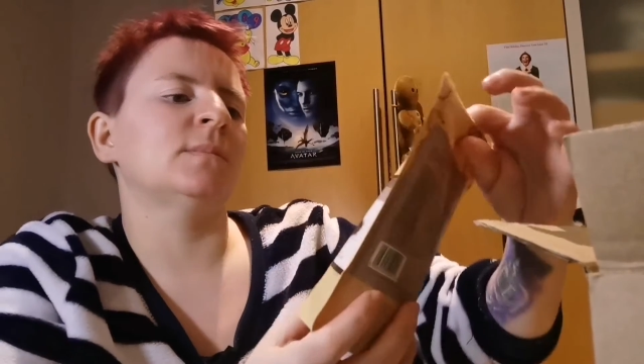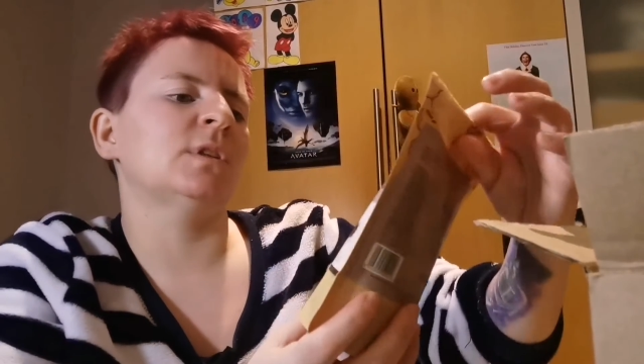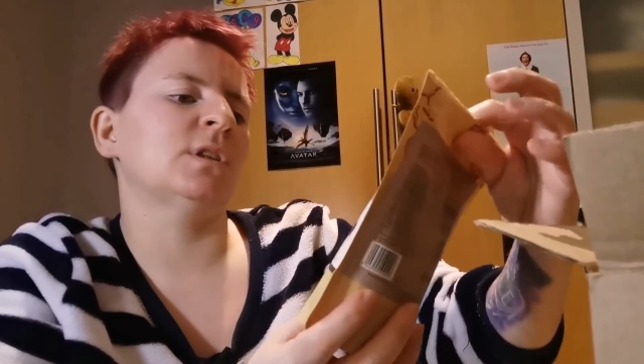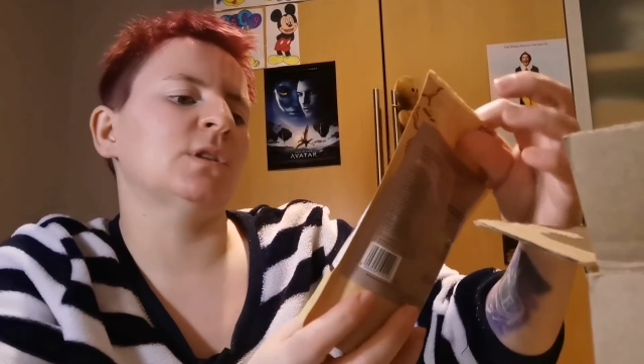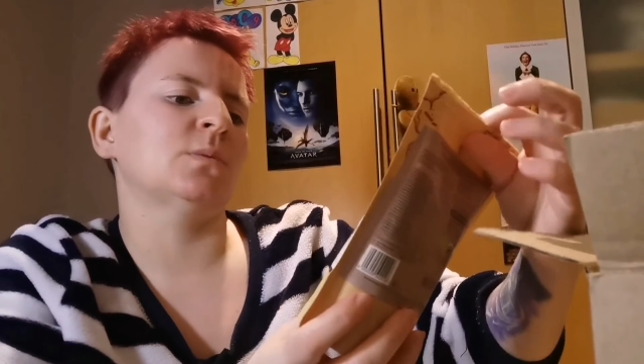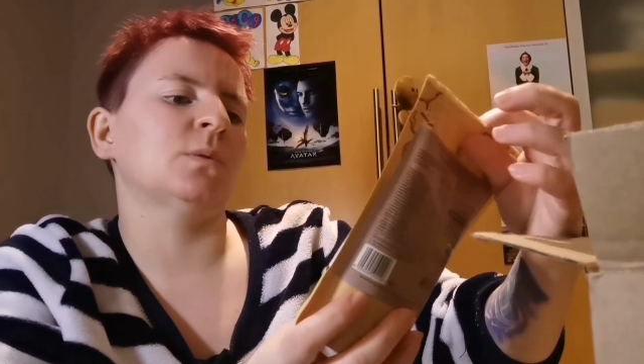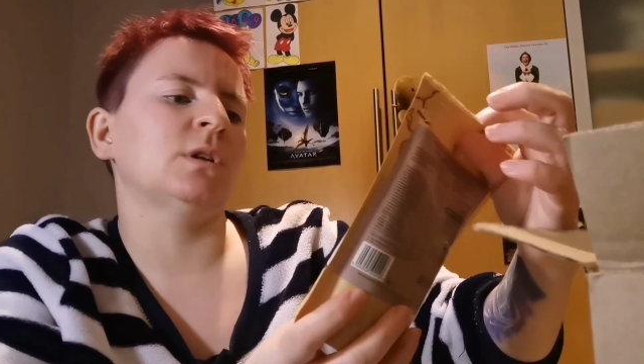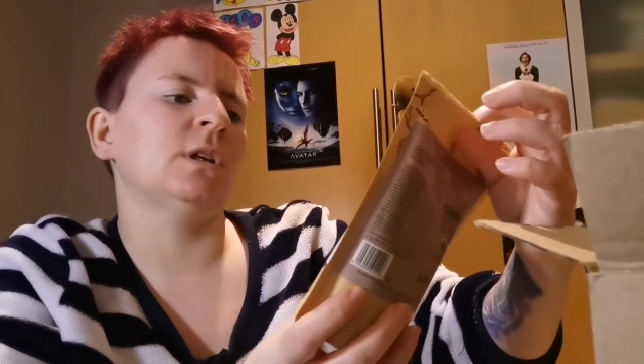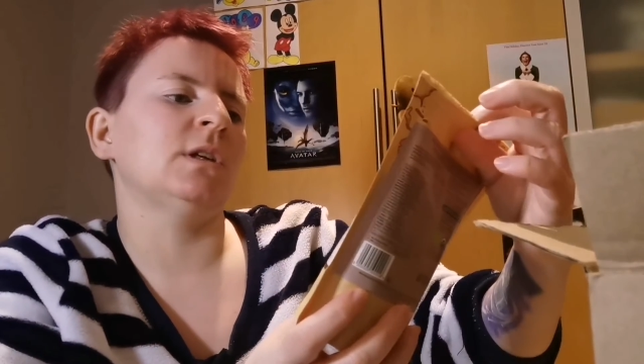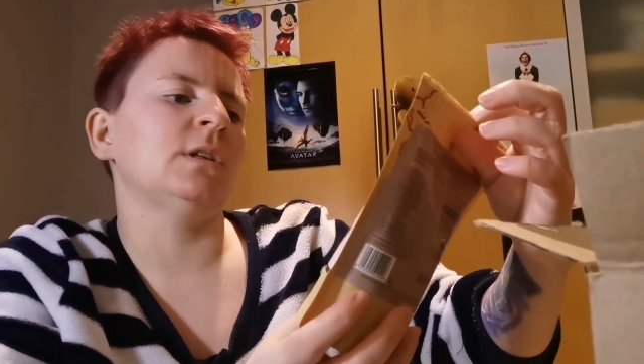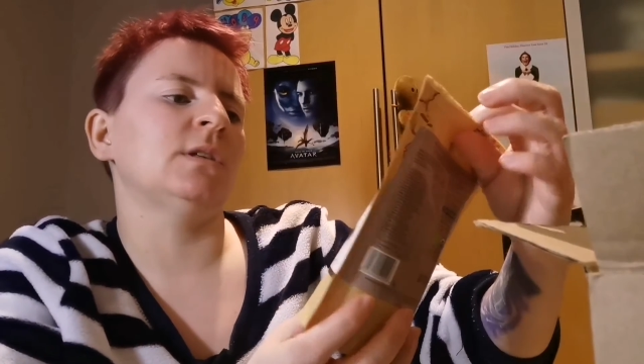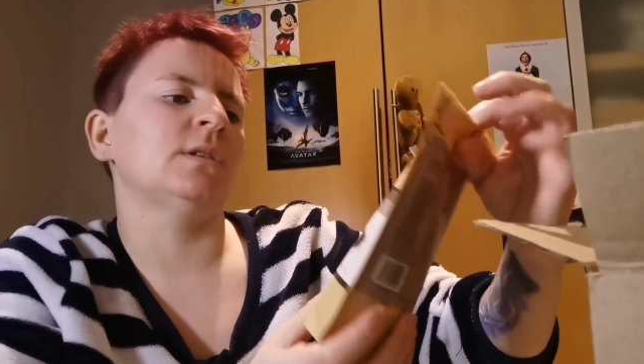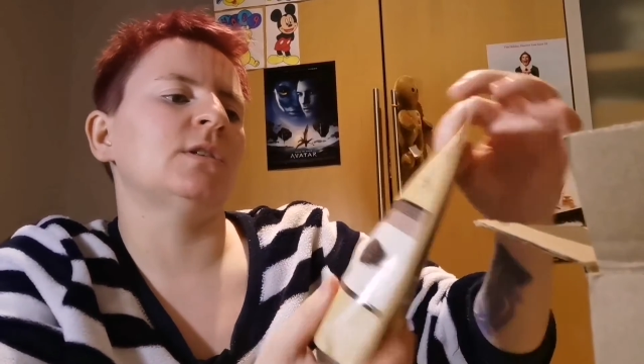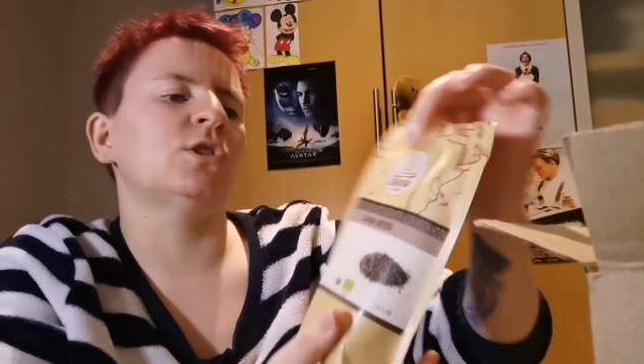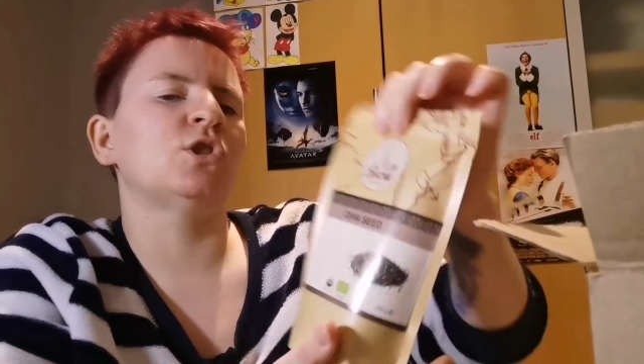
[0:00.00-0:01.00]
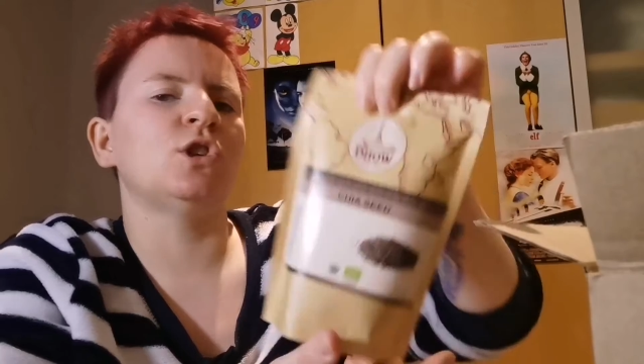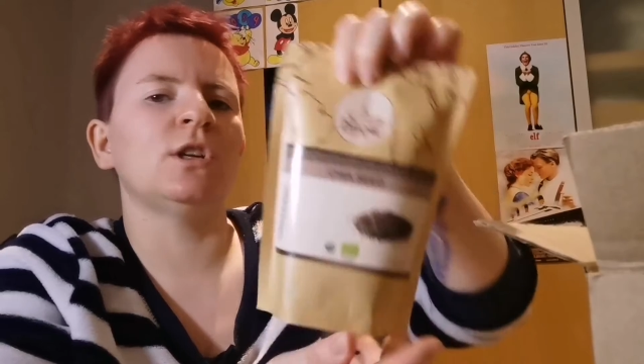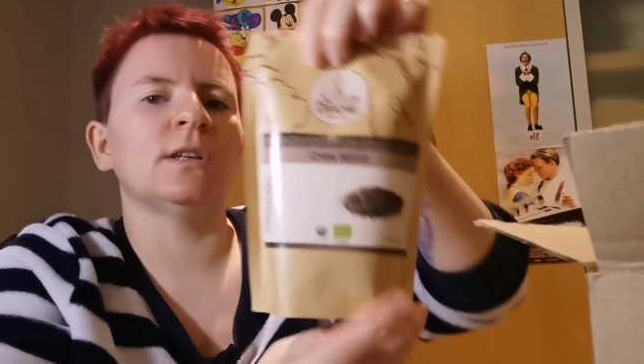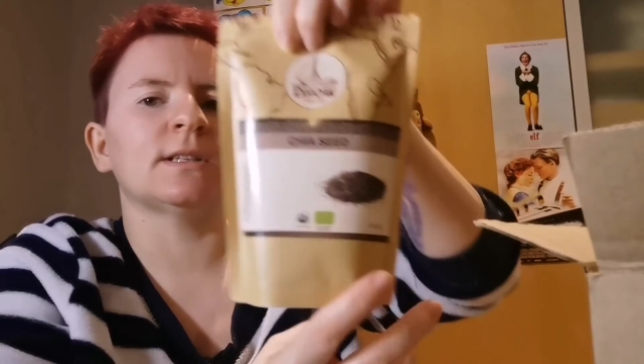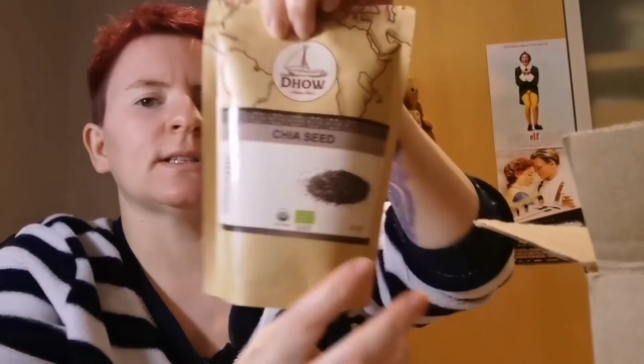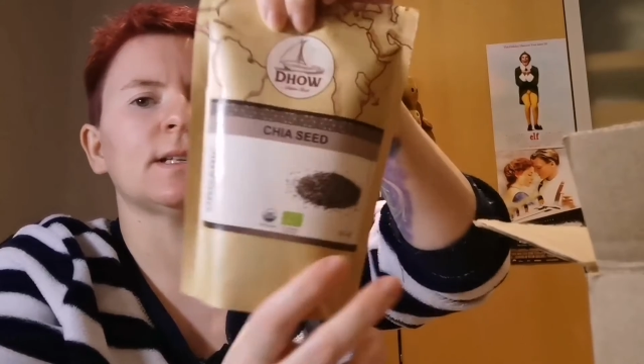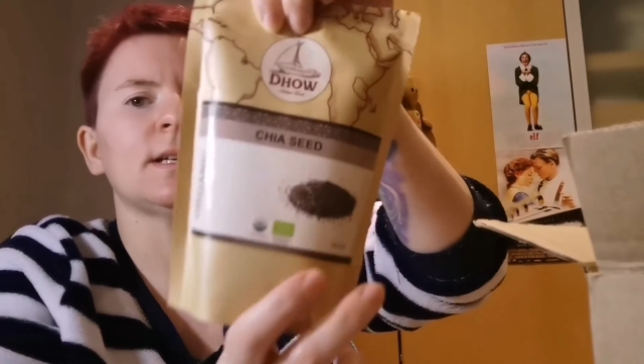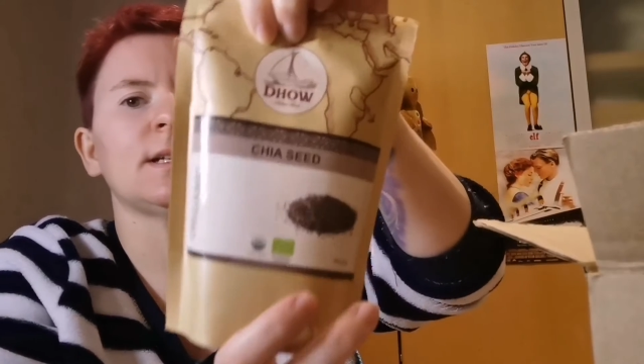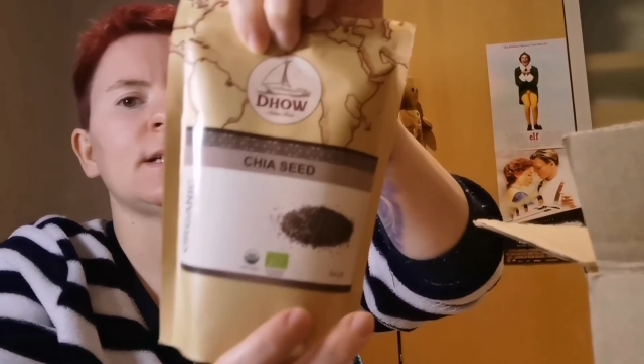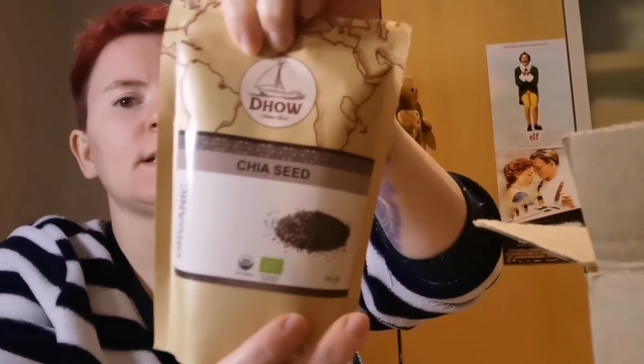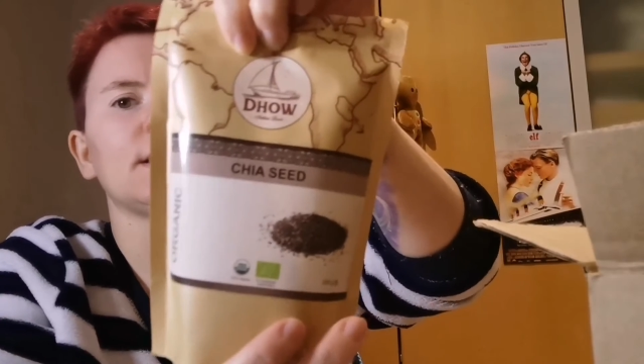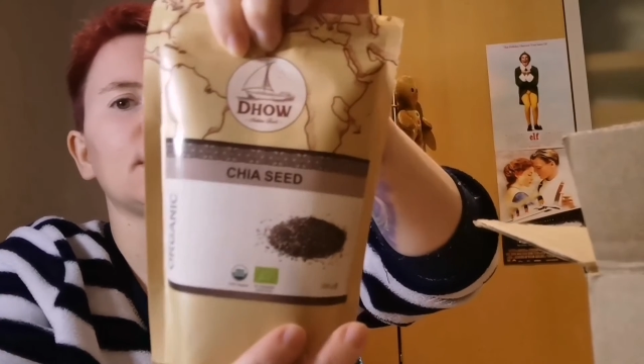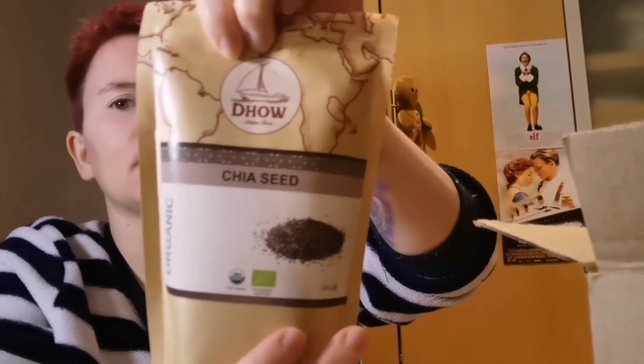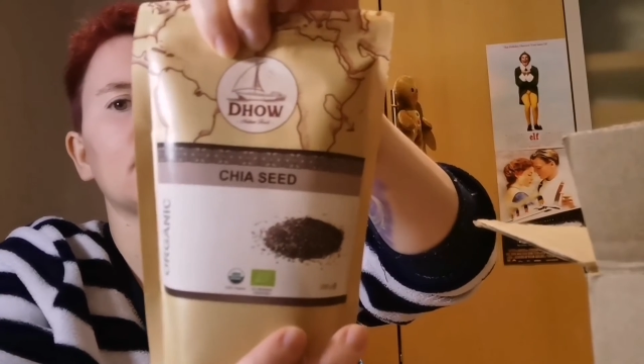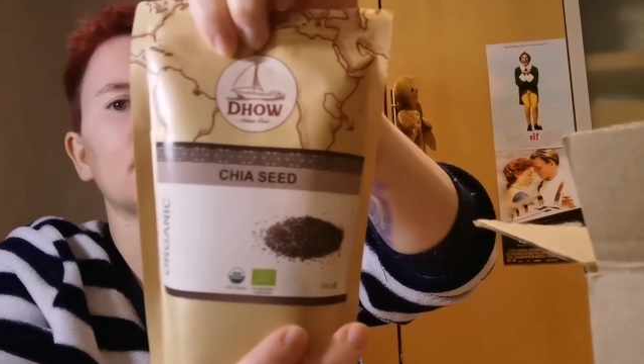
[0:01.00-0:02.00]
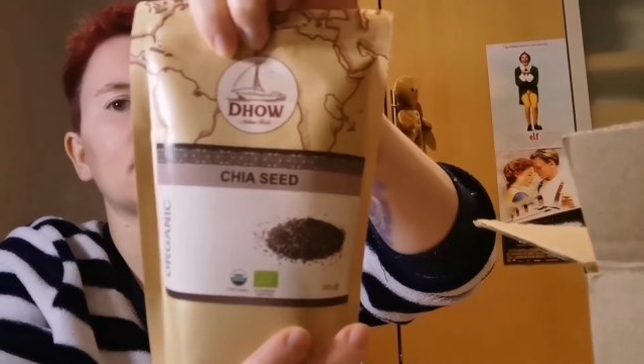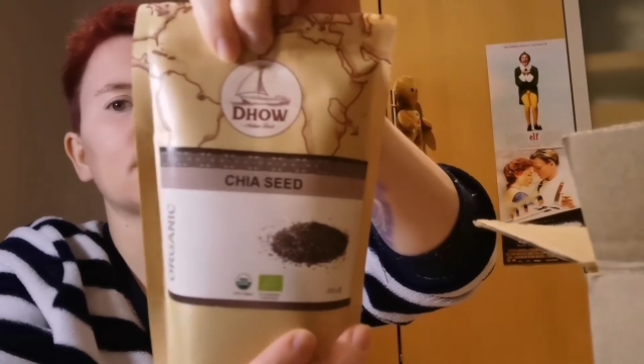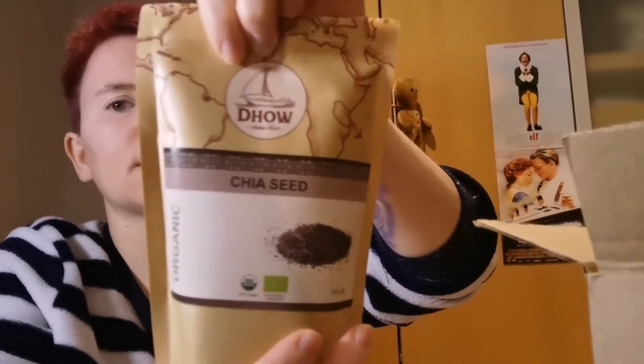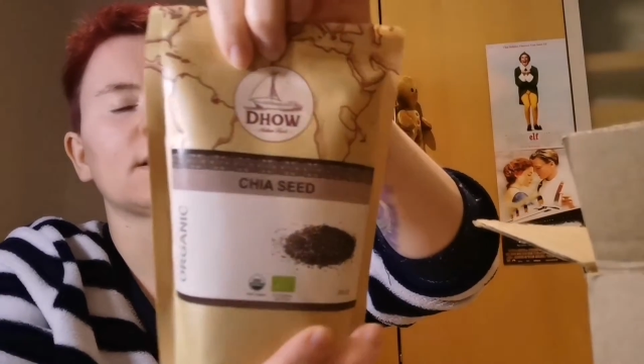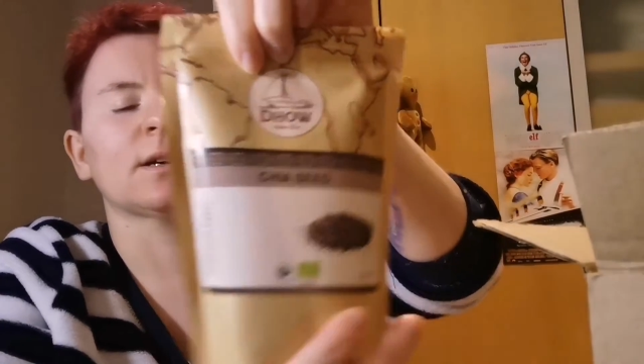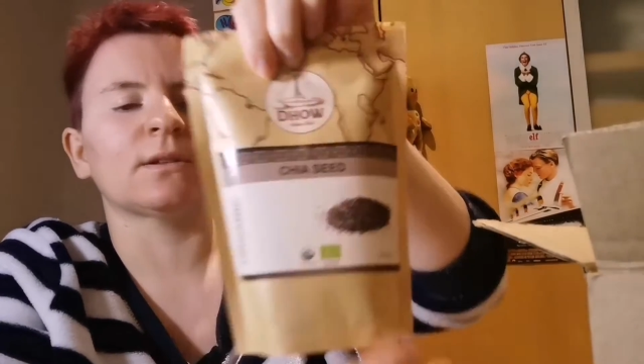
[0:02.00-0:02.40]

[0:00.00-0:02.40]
This one is Chia Seeds.